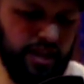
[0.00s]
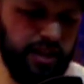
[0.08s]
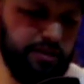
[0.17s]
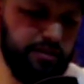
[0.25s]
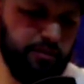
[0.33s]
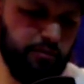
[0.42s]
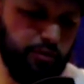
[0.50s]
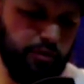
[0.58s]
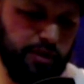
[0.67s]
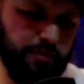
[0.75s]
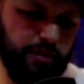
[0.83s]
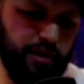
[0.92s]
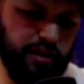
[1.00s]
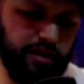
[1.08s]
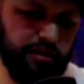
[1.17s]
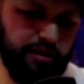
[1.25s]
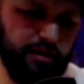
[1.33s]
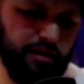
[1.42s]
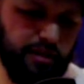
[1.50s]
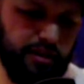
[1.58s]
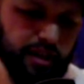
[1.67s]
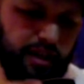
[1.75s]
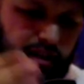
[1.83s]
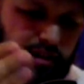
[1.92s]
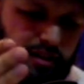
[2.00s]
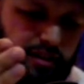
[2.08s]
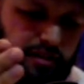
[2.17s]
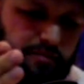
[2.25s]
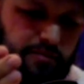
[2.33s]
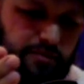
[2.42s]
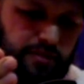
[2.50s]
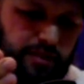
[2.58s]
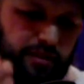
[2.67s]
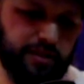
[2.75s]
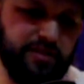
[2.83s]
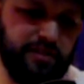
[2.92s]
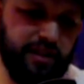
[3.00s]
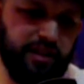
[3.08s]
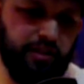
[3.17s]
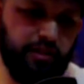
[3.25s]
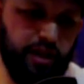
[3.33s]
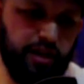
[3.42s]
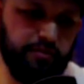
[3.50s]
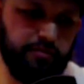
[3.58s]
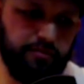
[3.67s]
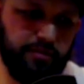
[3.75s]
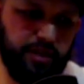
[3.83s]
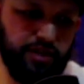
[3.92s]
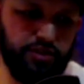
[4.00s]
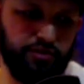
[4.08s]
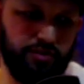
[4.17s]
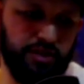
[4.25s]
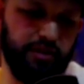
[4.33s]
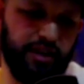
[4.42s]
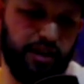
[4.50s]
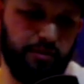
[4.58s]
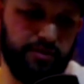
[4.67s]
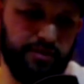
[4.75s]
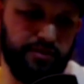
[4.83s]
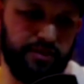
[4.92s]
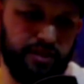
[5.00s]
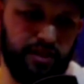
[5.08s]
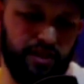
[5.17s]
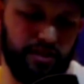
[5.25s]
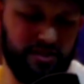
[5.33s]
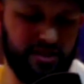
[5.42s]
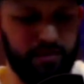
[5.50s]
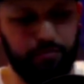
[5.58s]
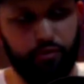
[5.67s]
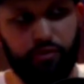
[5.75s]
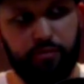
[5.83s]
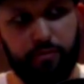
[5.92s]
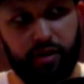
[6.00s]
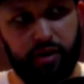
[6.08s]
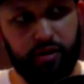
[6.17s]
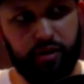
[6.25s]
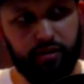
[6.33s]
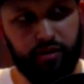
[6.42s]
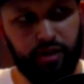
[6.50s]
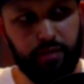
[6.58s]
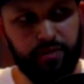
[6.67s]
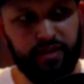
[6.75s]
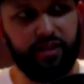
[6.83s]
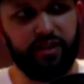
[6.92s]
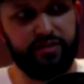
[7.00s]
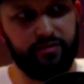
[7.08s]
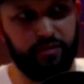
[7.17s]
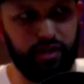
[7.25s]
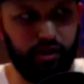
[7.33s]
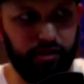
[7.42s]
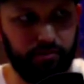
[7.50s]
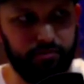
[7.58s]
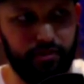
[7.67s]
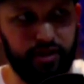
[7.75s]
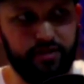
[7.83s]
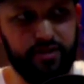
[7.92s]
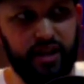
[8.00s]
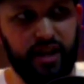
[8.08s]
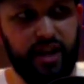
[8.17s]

in the World Cup of Hockey, there is like a lot of intrigue right now within the Team North America because of the younger players.